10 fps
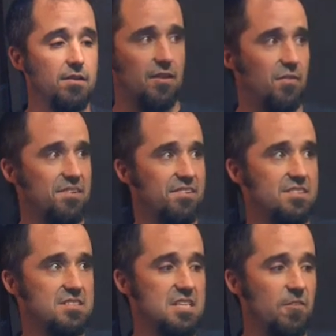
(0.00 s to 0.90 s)
This is
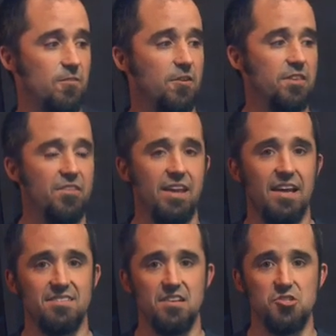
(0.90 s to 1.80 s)
different than the
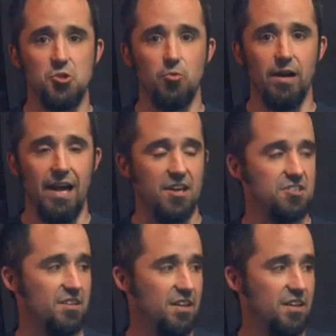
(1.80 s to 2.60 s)
SN2 reaction.